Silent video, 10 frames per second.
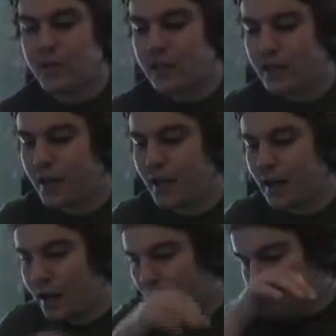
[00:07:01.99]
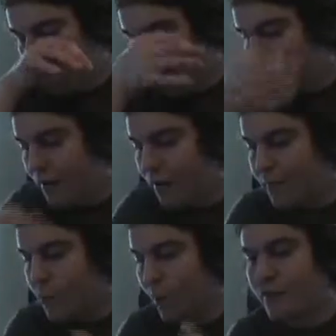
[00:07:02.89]
like a
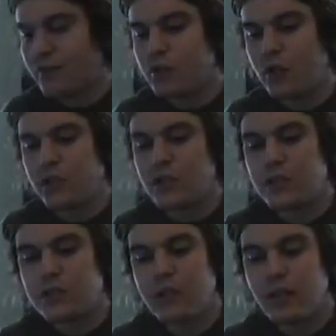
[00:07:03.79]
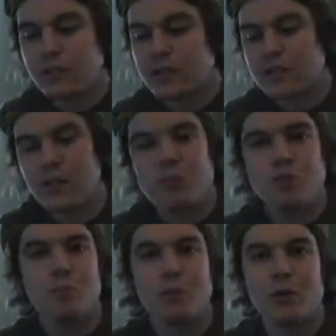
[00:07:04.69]
void of darkness. So that was
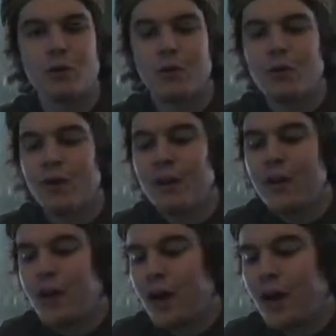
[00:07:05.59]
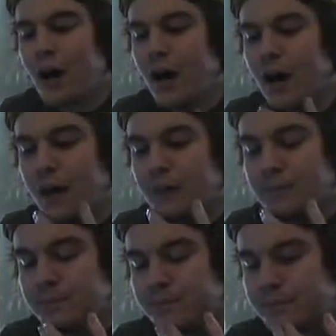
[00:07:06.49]
super cool.
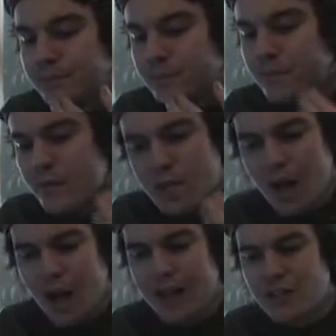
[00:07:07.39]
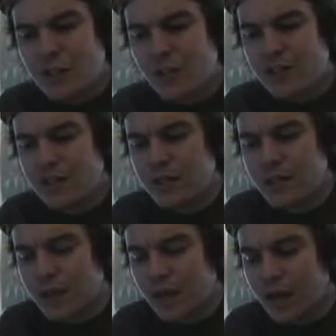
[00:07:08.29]
I enjoyed
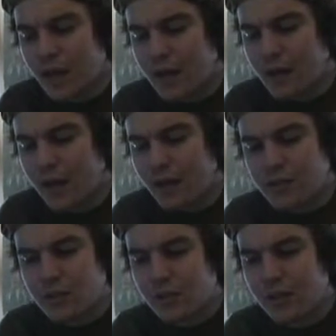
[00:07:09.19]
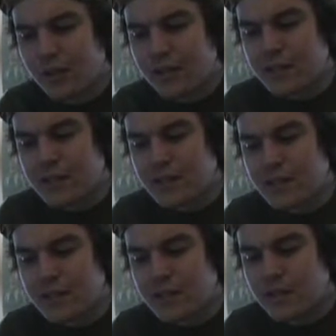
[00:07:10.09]
the. I also really liked
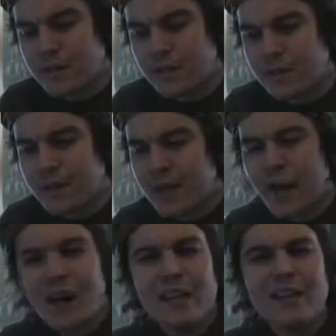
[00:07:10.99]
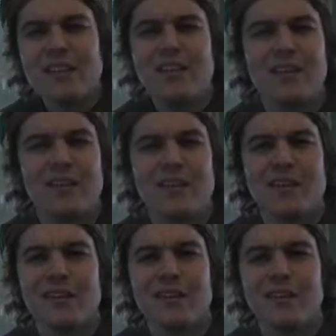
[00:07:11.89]
the. I liked
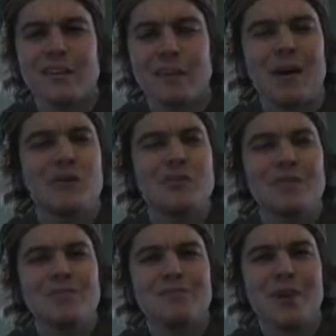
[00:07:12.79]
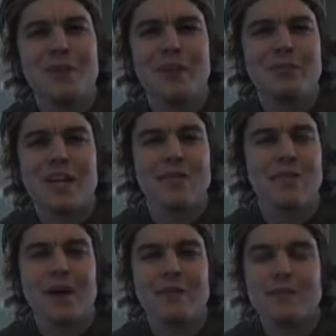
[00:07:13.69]
the barrel scene. I thought that was kind of
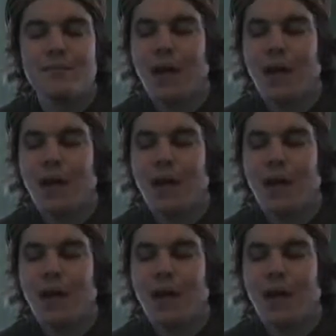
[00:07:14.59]
fun.